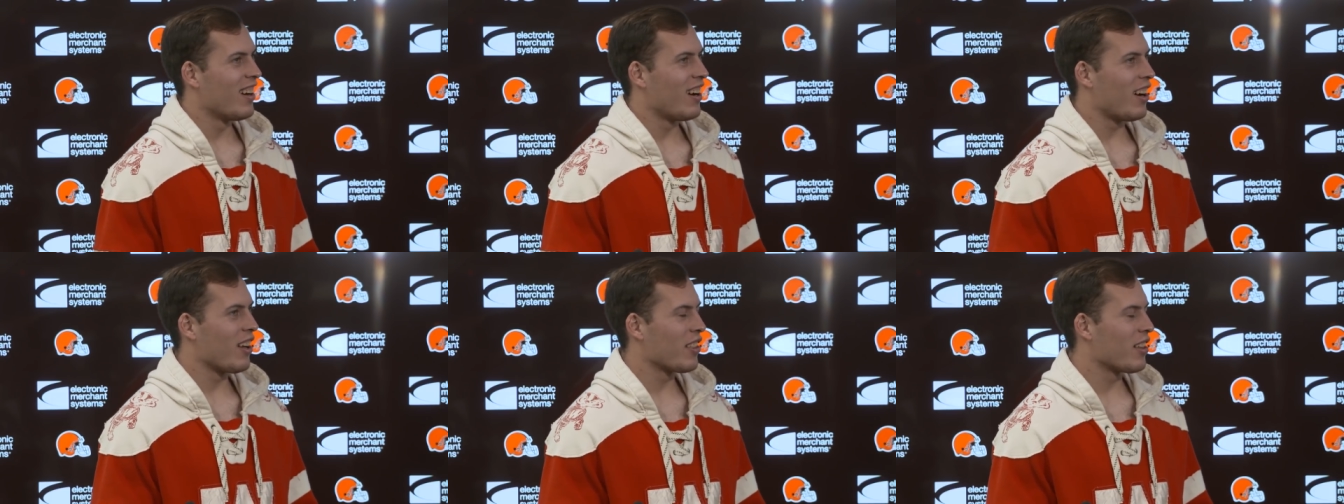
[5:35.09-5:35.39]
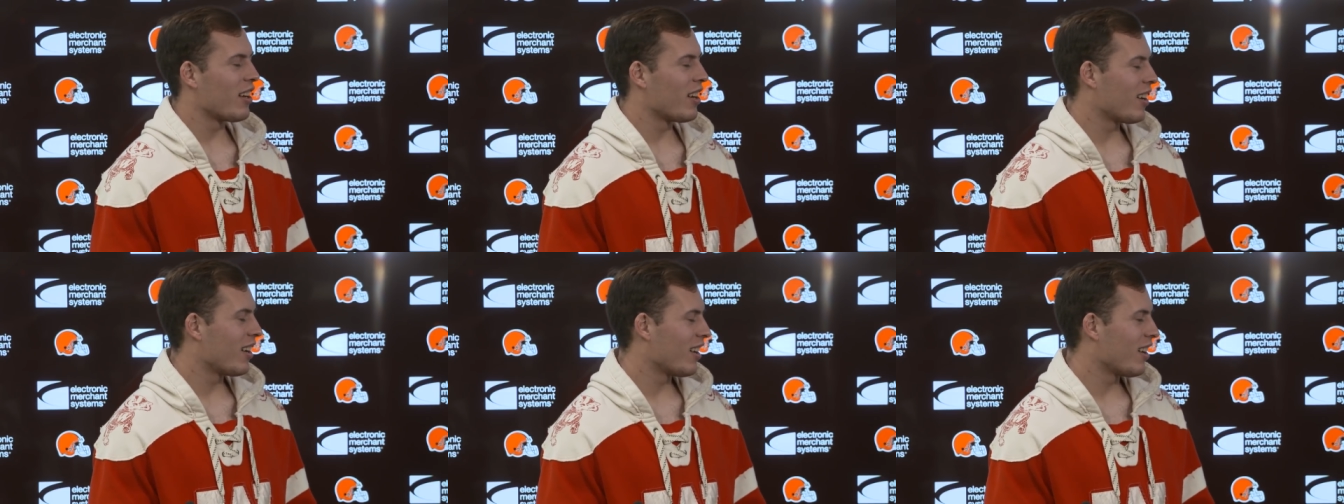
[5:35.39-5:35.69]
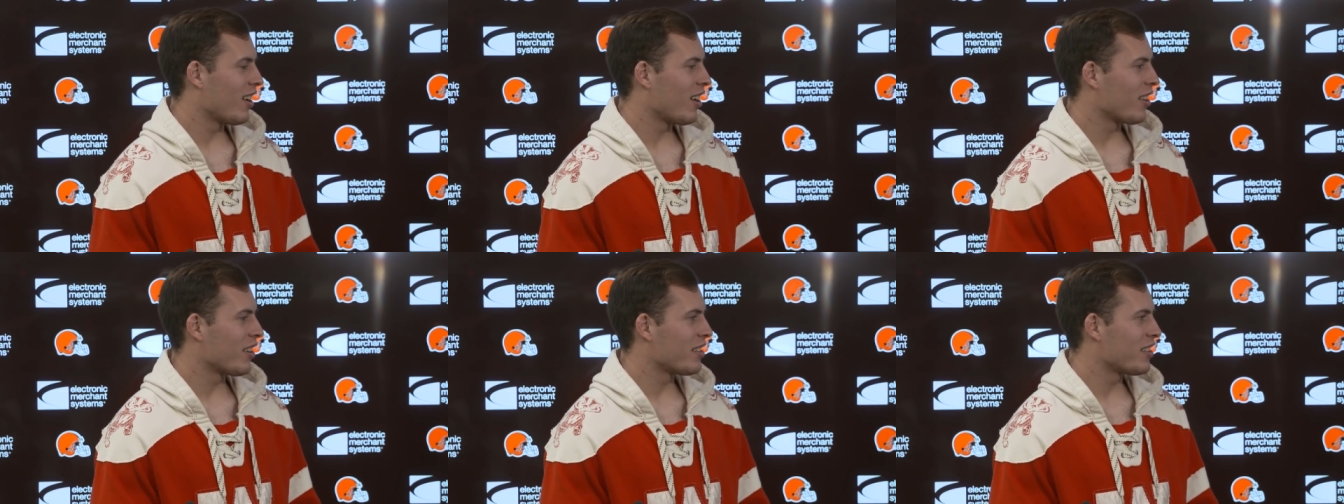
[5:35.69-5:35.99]
all the
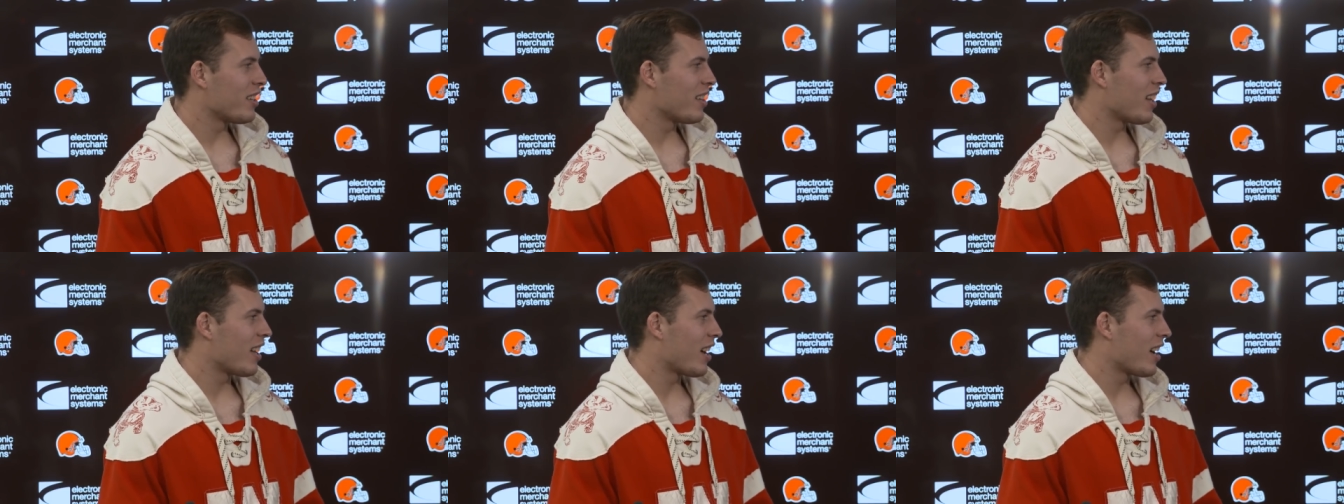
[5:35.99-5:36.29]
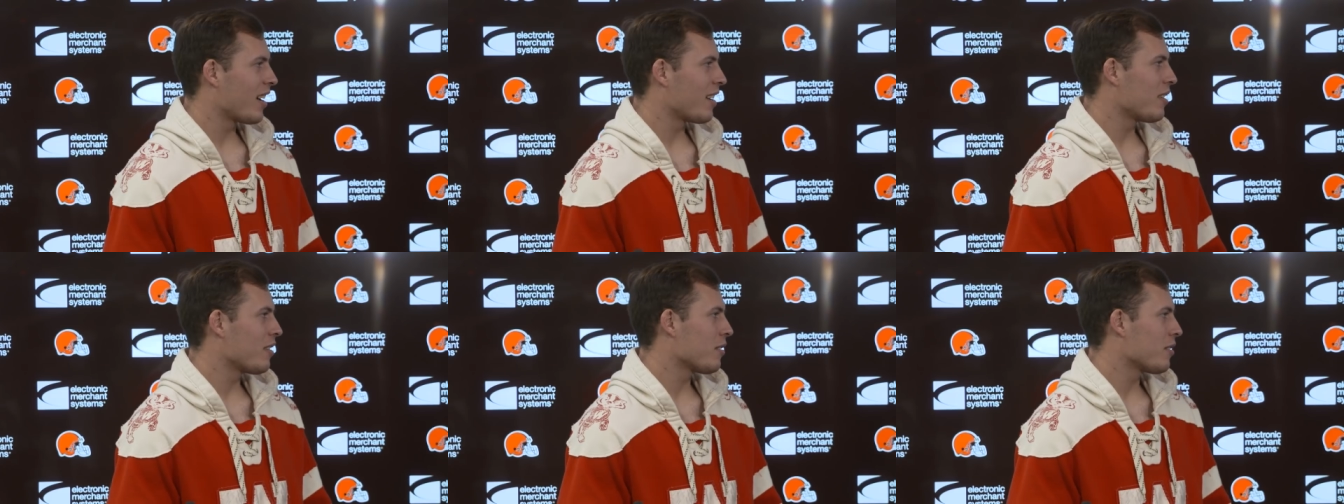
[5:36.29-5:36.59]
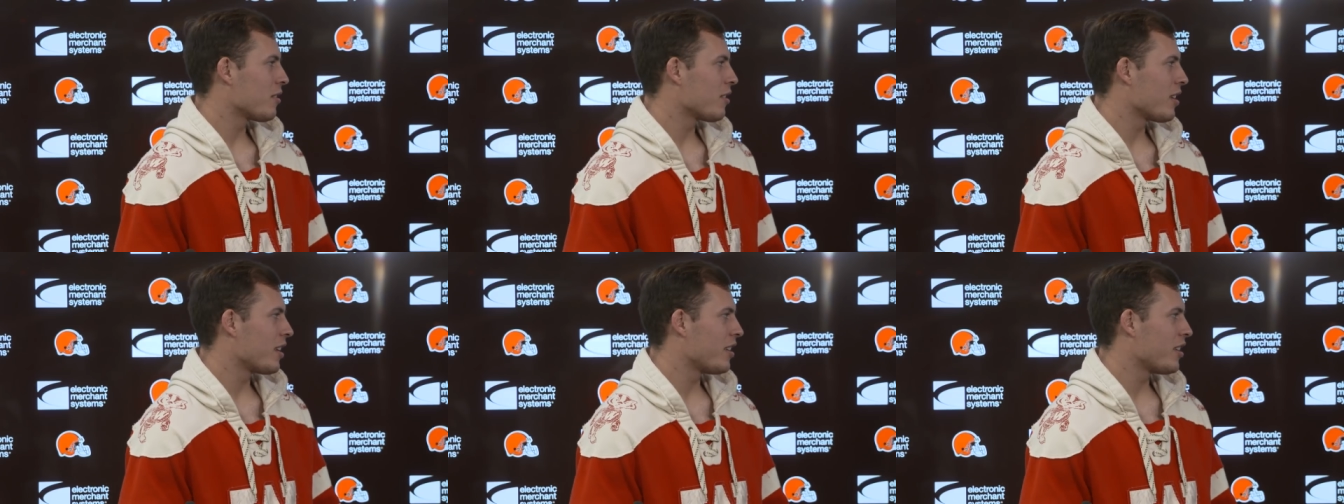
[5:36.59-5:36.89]
all the D-line
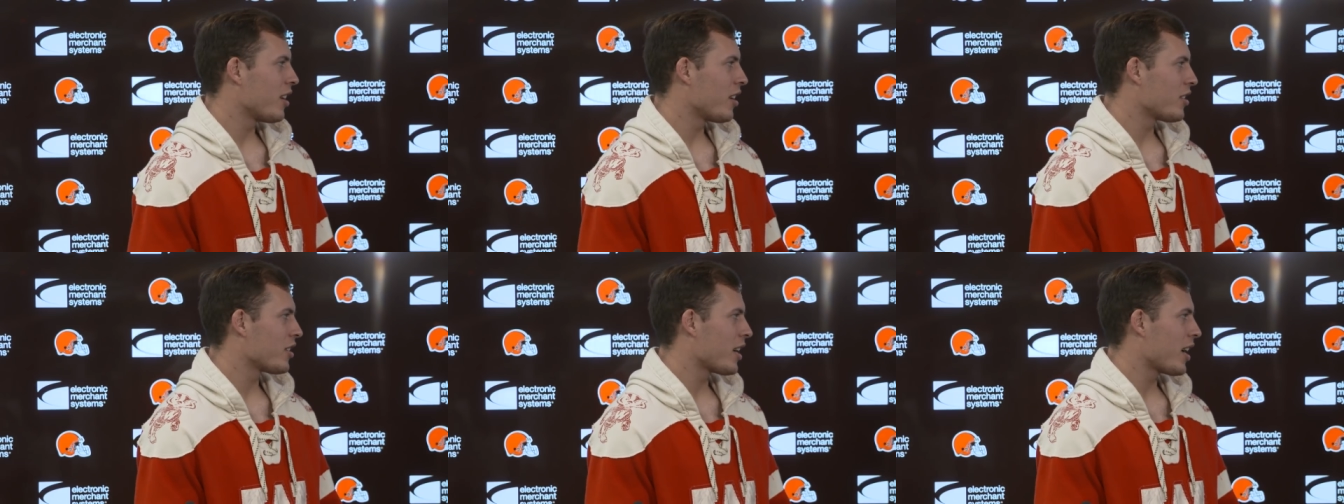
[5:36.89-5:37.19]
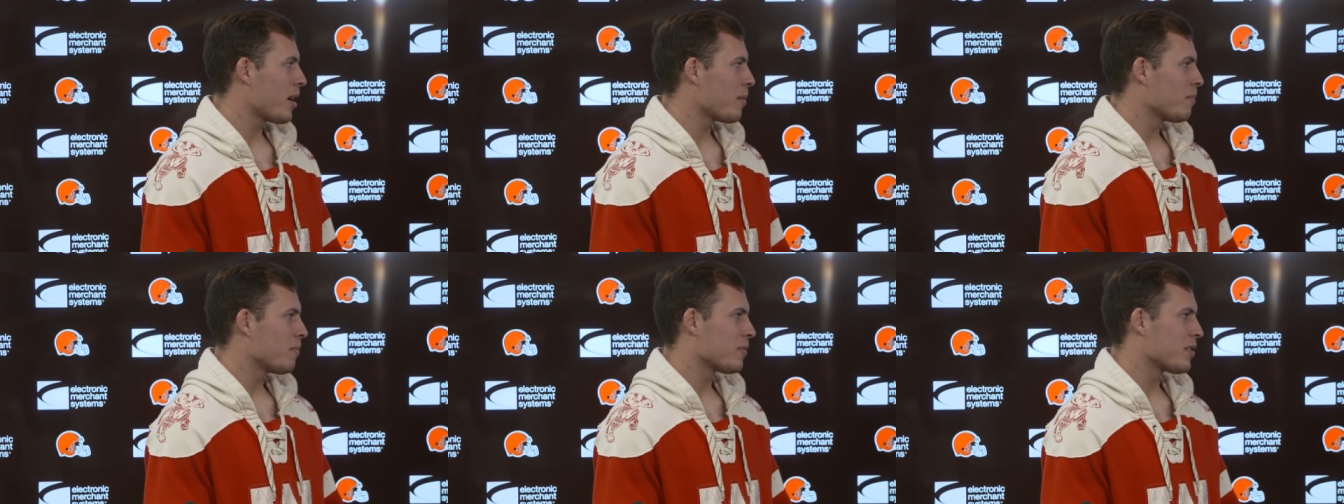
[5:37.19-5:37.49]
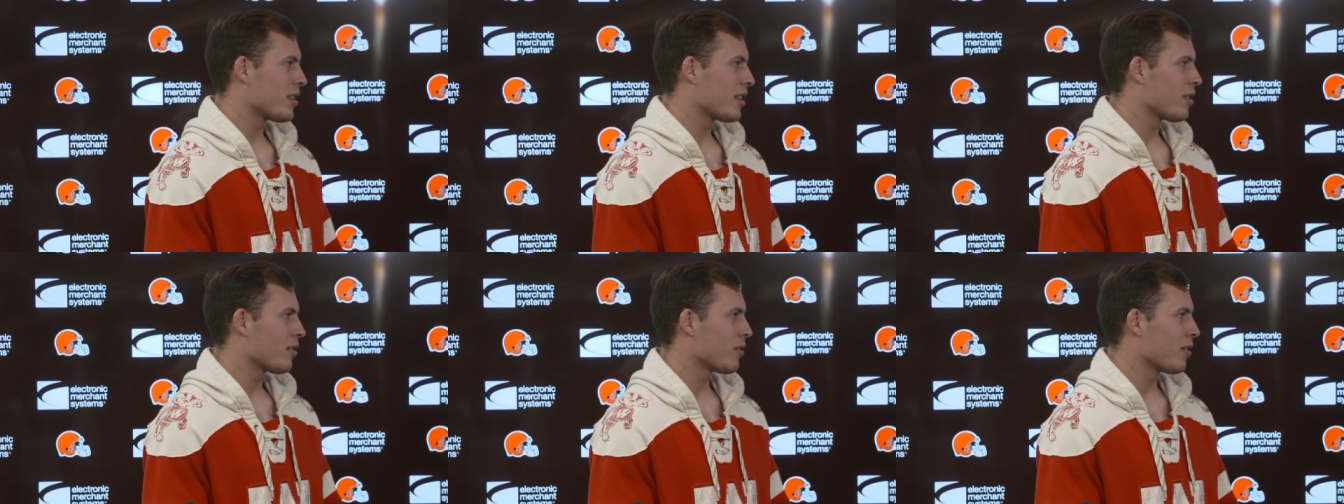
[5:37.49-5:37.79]
did their job,
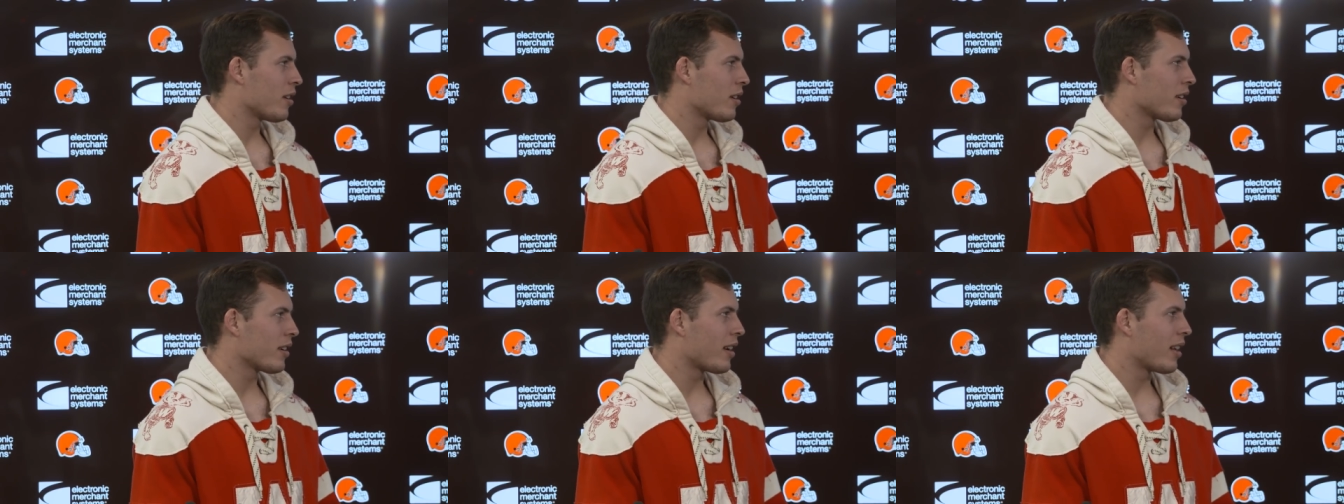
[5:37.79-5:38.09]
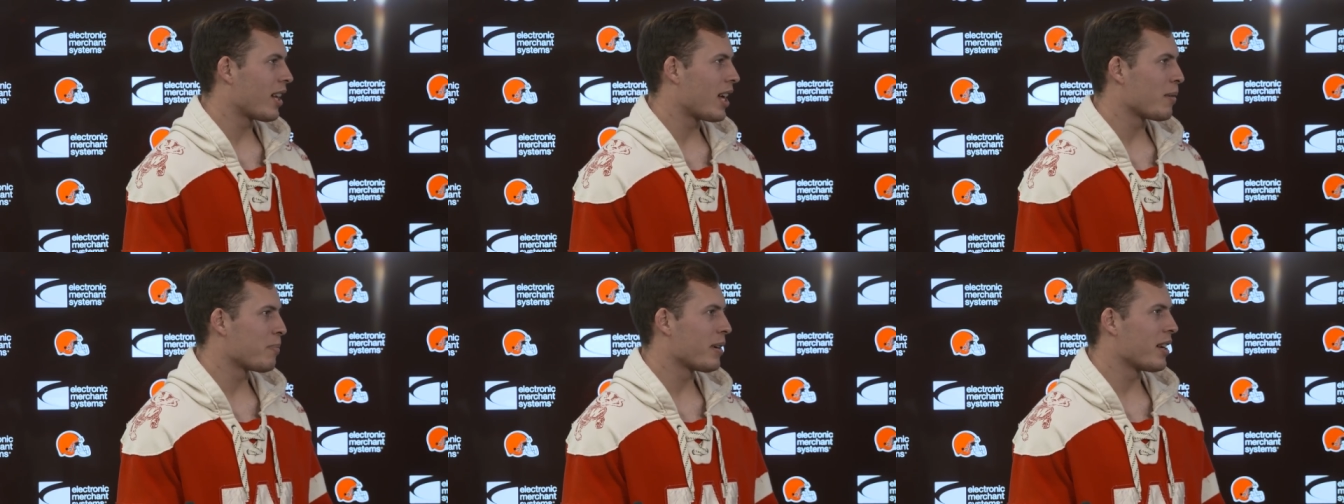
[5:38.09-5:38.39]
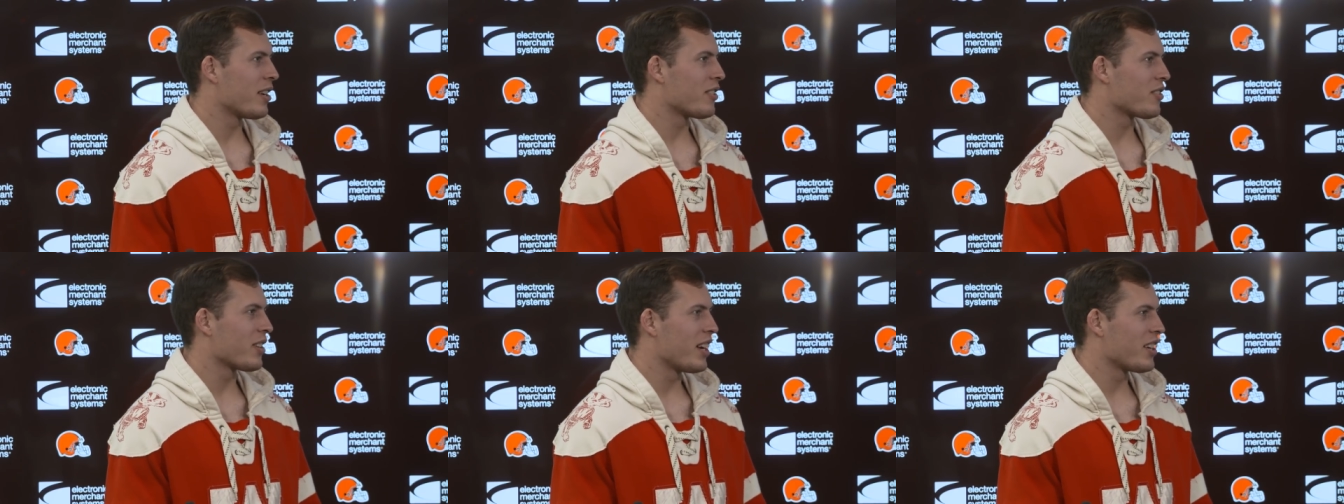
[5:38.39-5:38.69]
set the run, got a lot of
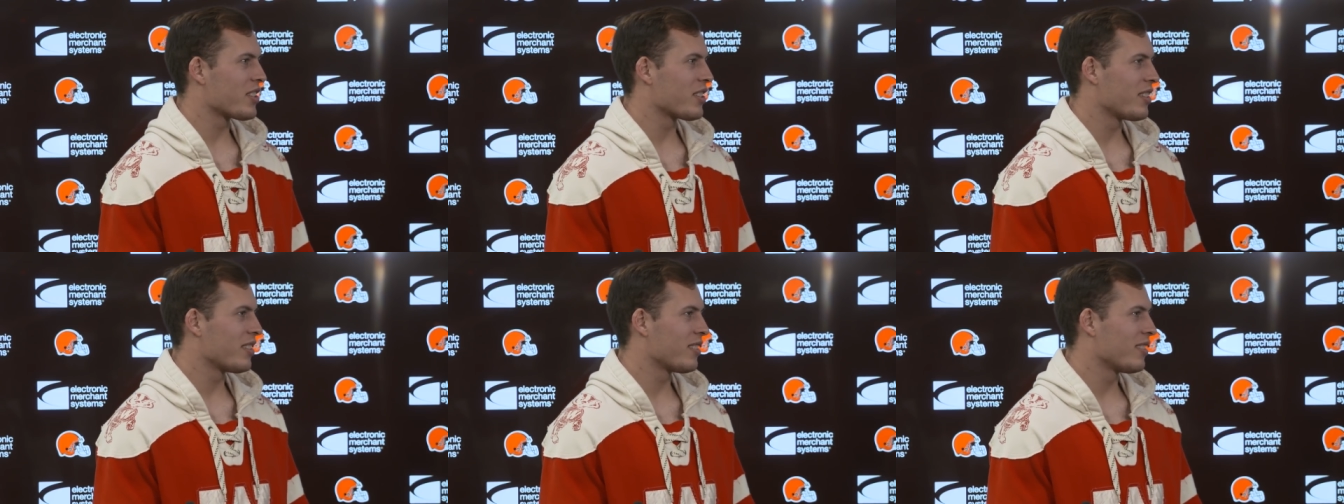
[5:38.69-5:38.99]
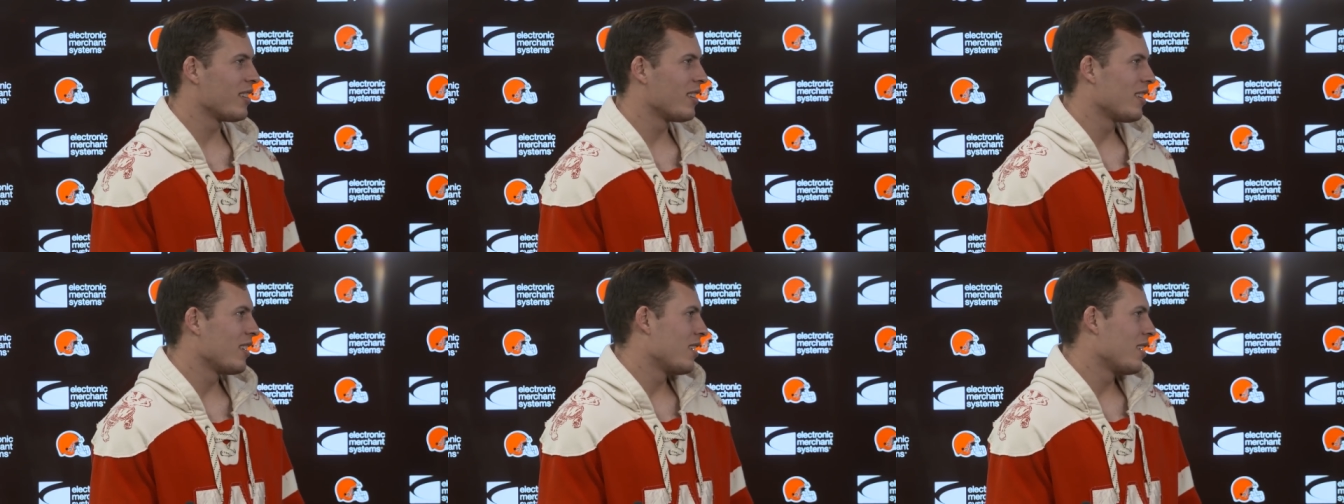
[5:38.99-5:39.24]
penetration.